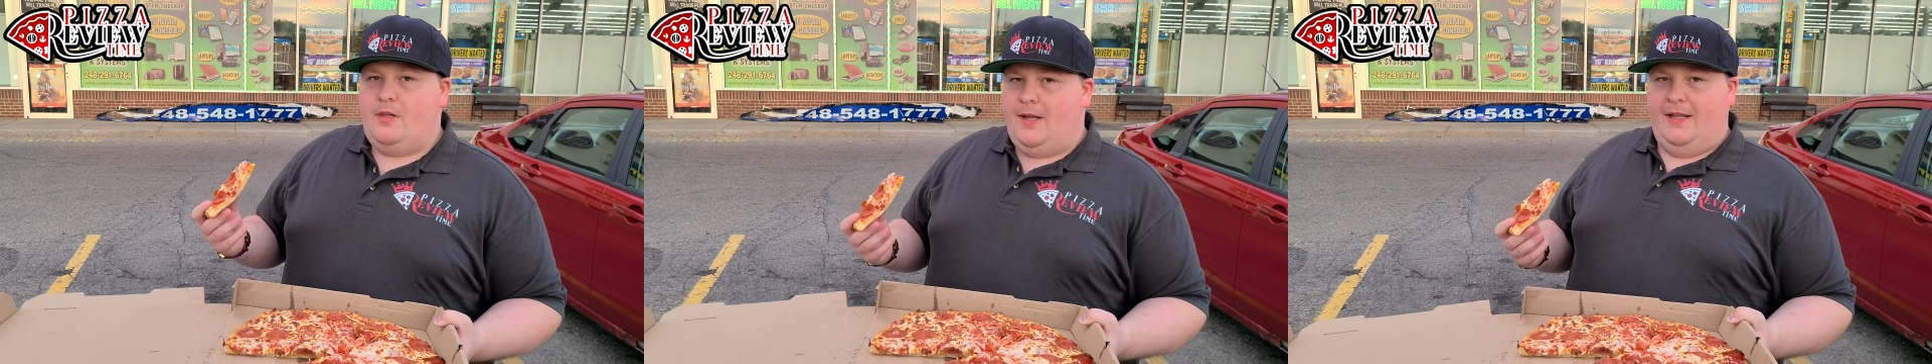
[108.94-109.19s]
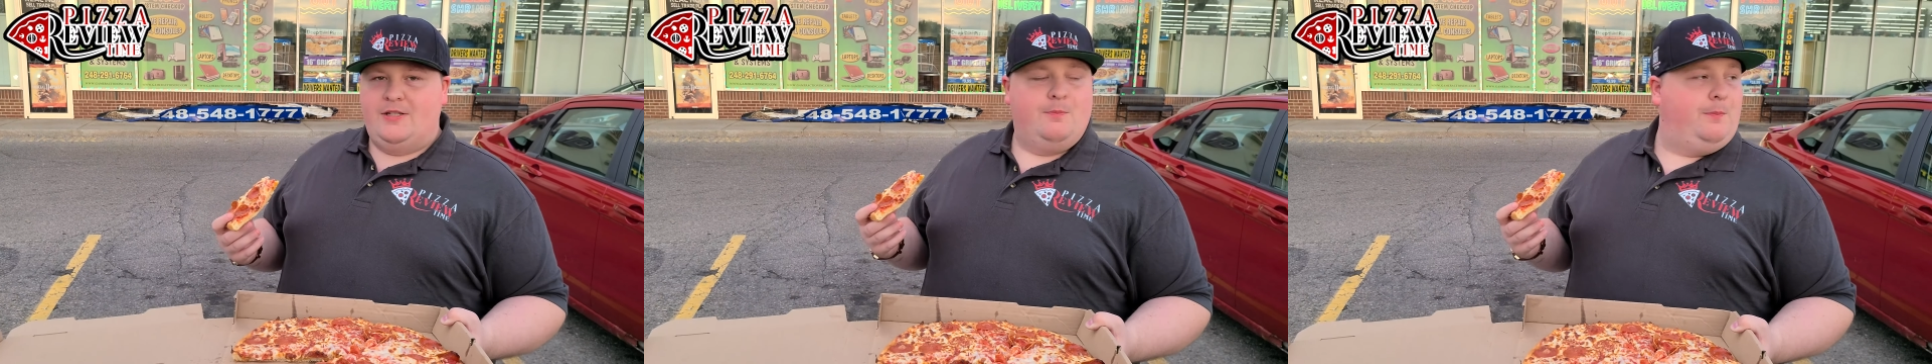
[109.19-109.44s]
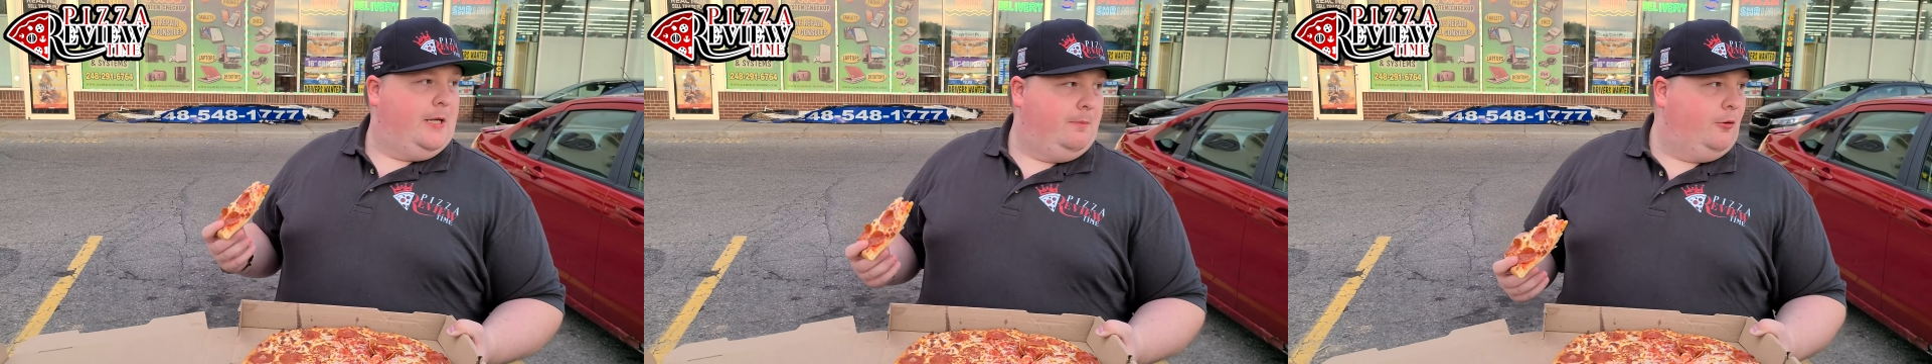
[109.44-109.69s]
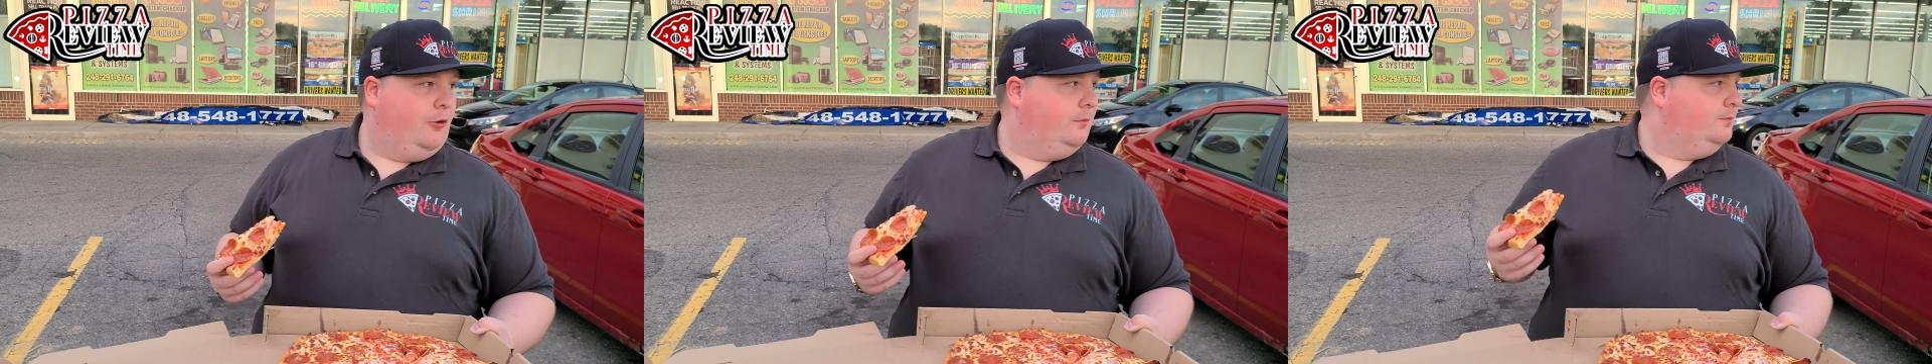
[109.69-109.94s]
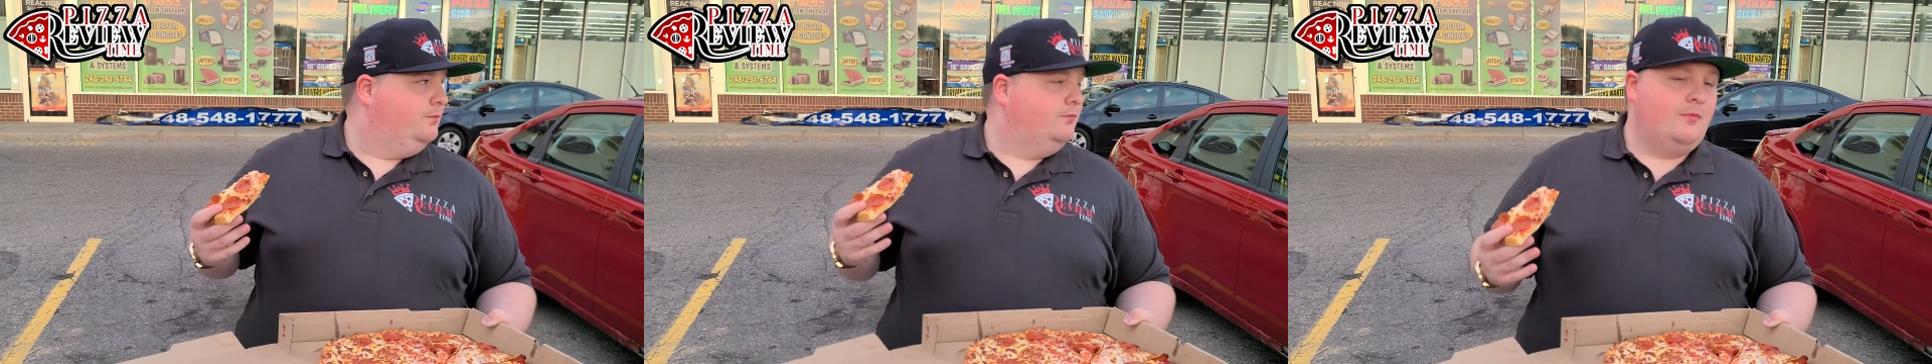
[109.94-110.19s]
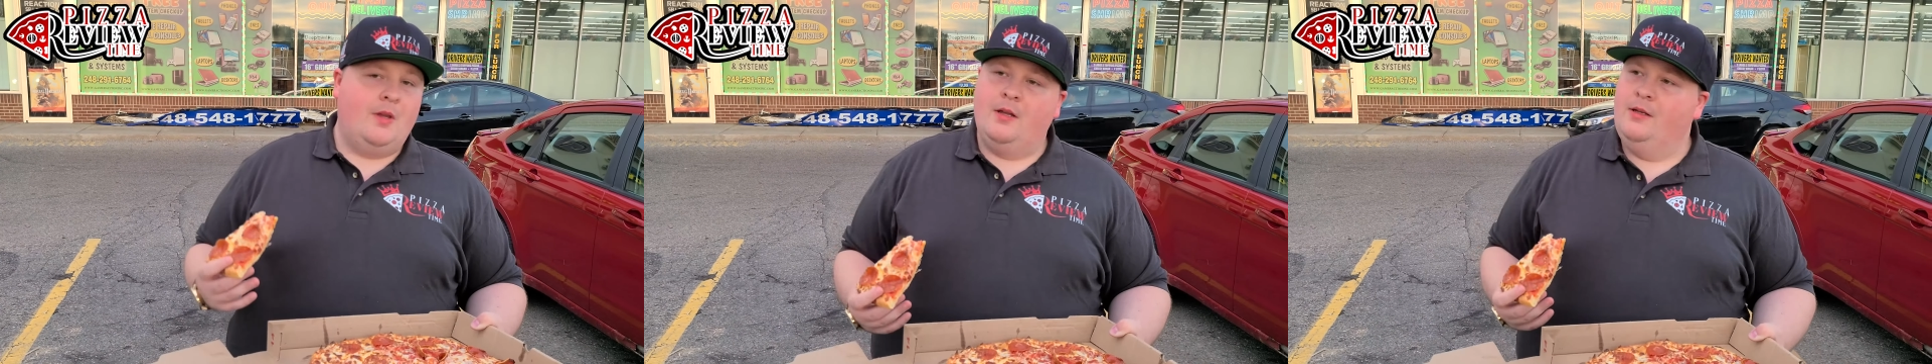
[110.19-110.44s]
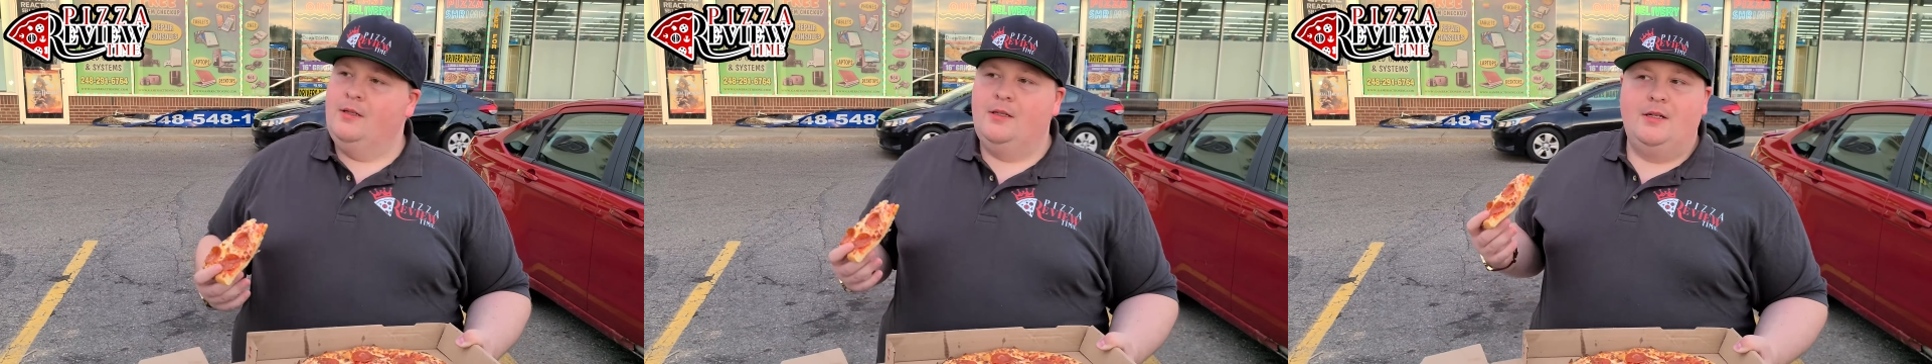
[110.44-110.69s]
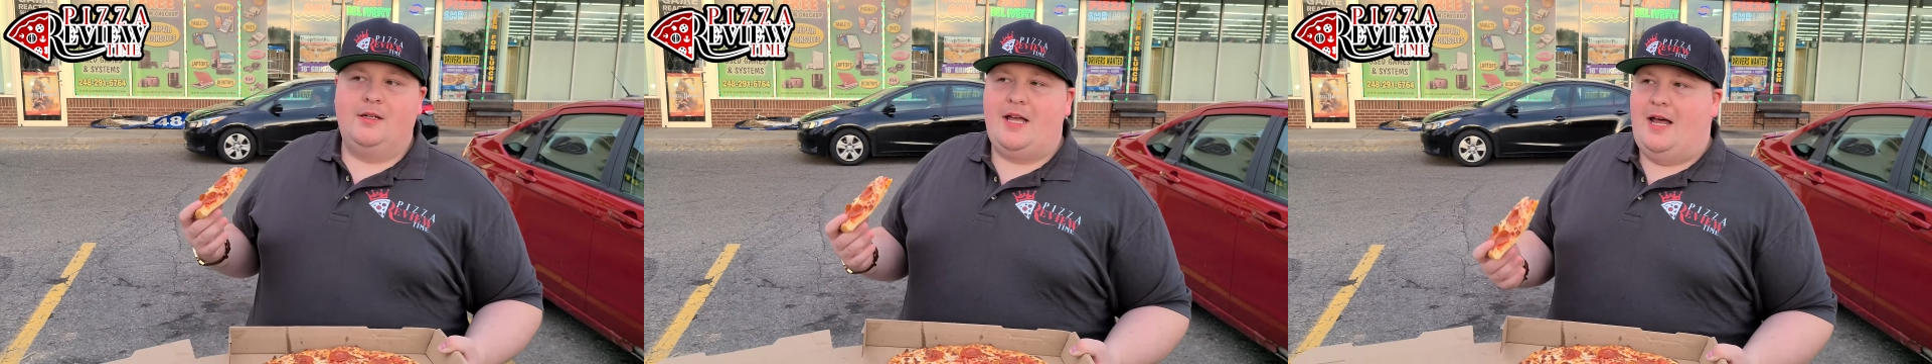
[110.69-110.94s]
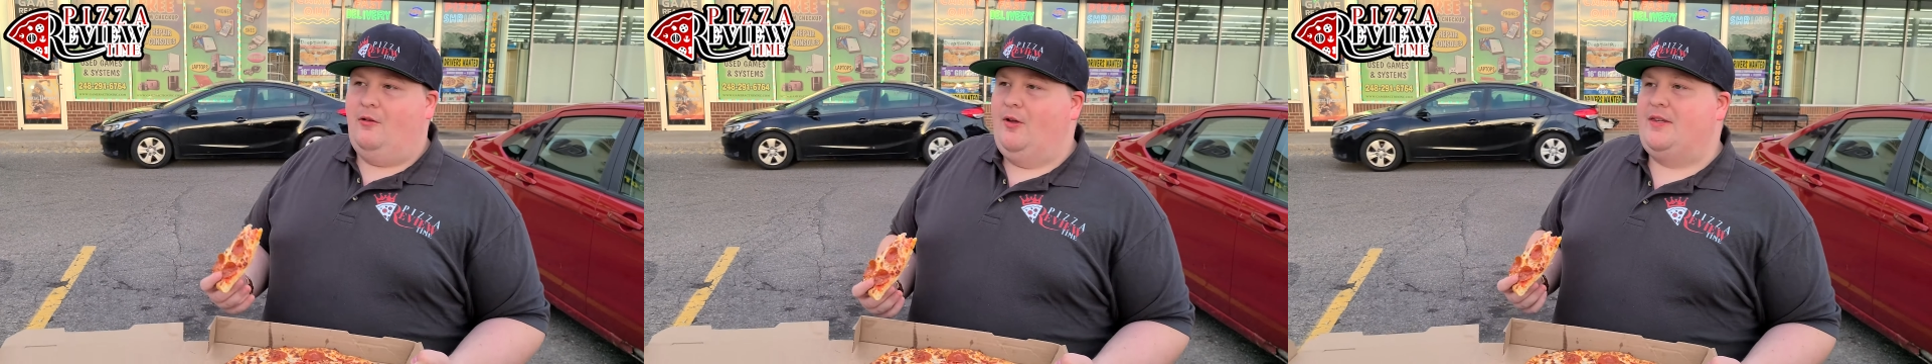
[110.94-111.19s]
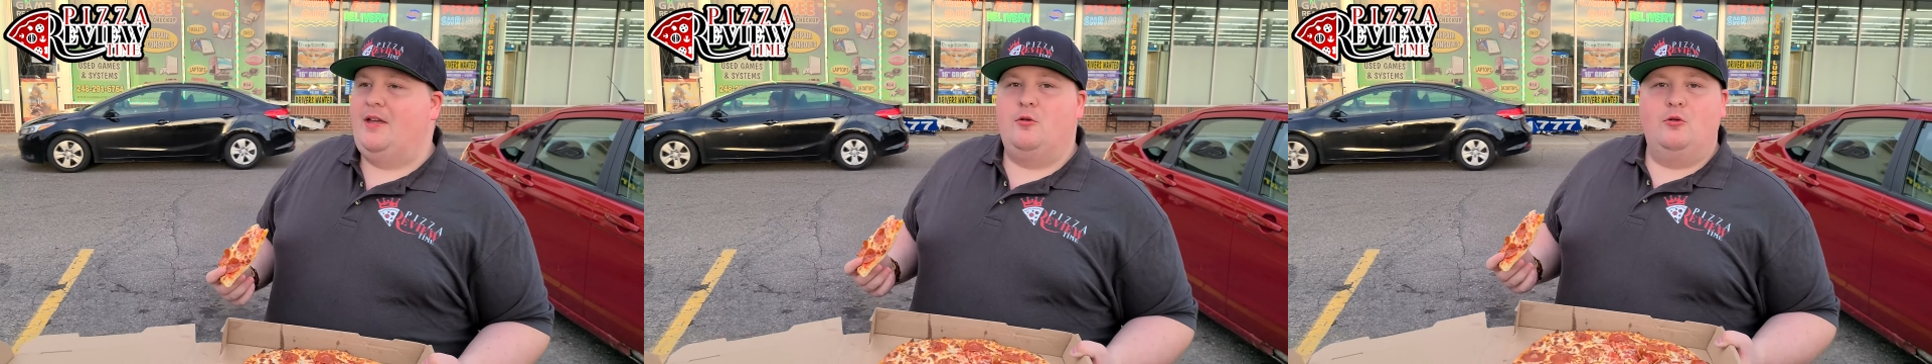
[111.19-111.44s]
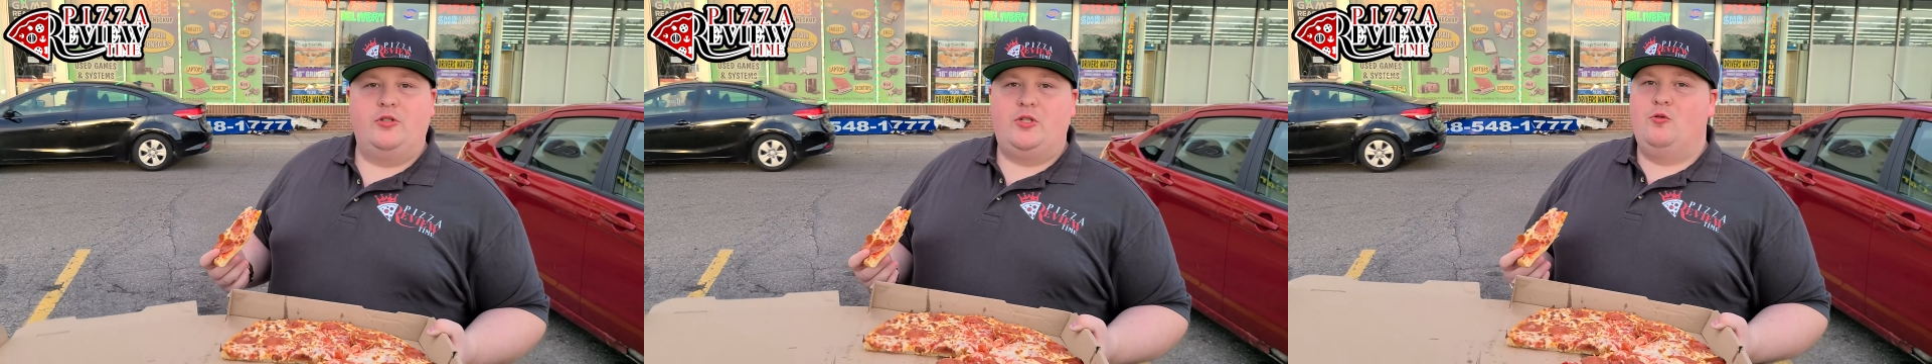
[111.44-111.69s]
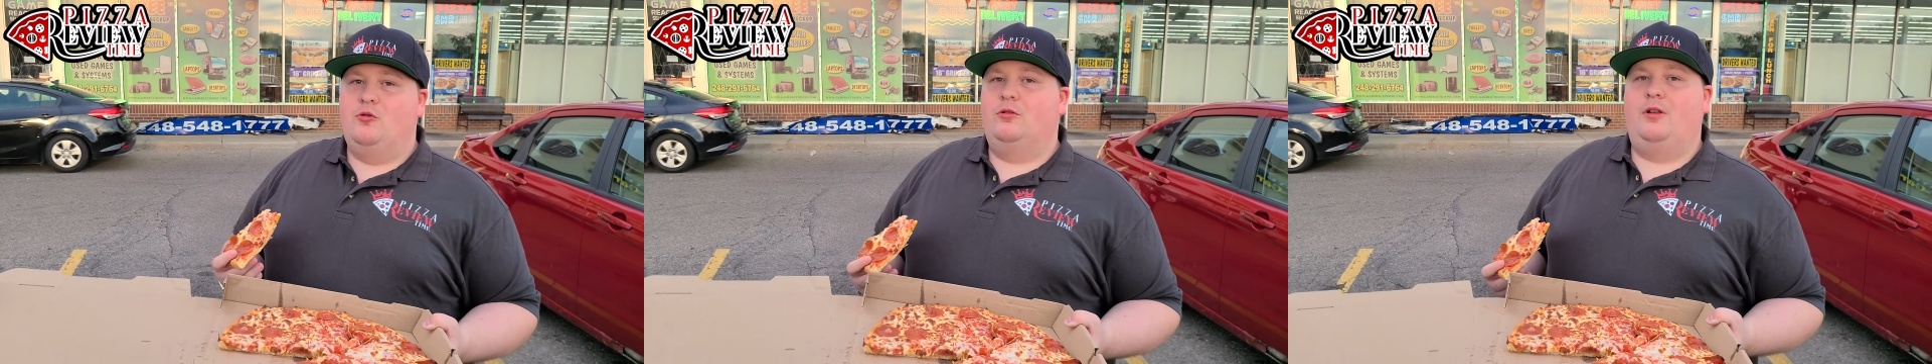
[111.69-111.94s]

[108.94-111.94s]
Had some people, kind of like that old school,